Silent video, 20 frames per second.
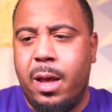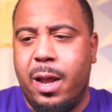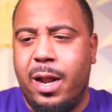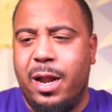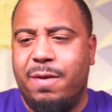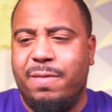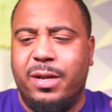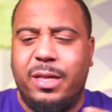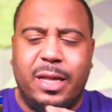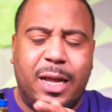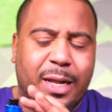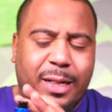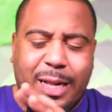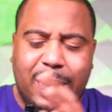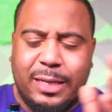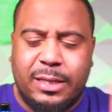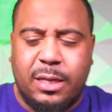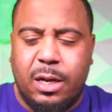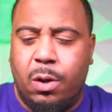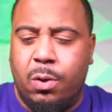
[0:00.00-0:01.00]
and everything,
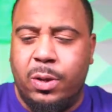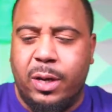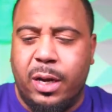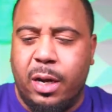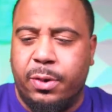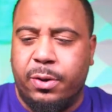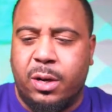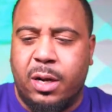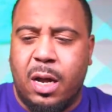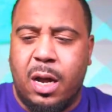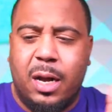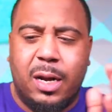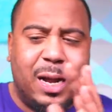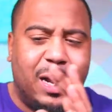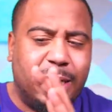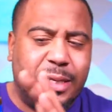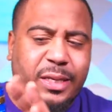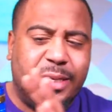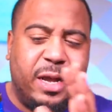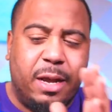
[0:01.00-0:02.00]
that's the only other con I
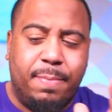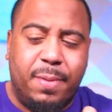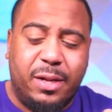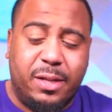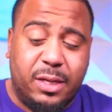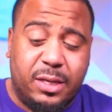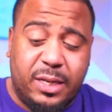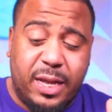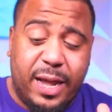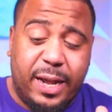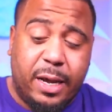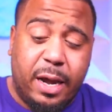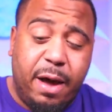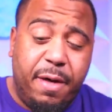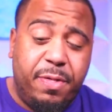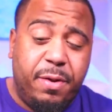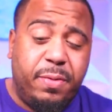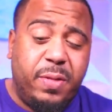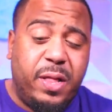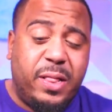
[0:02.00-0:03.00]
can say about the tank.
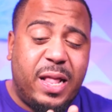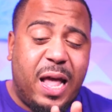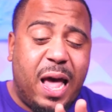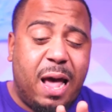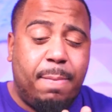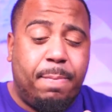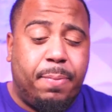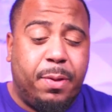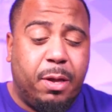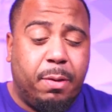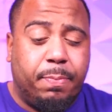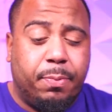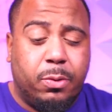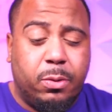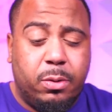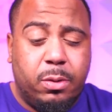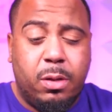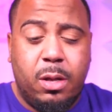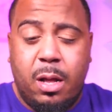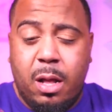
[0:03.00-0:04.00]
Other than that,
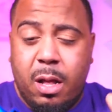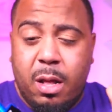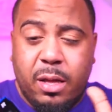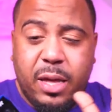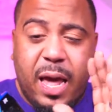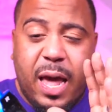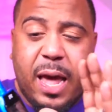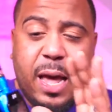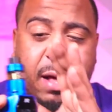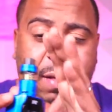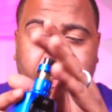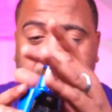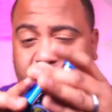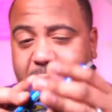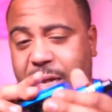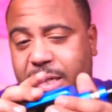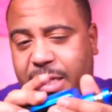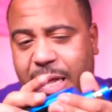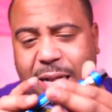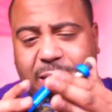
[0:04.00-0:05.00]
people, yeah,
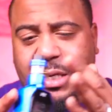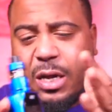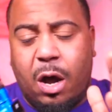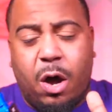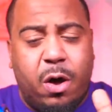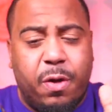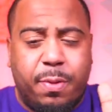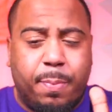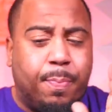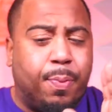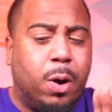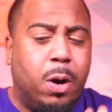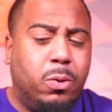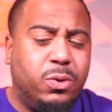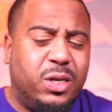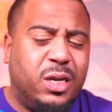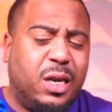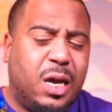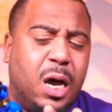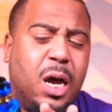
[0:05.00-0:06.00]
that, that's all the
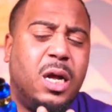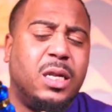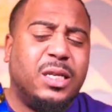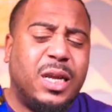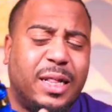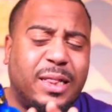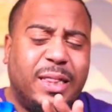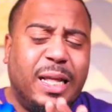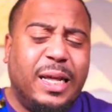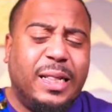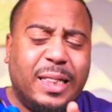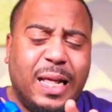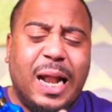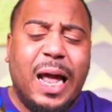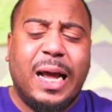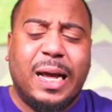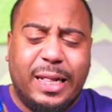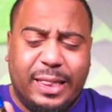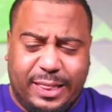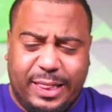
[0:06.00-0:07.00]
pros and cons I think that I
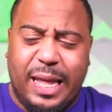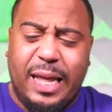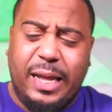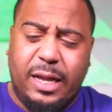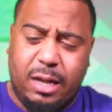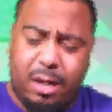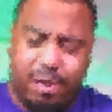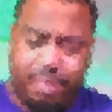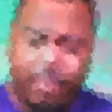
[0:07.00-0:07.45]
can think of,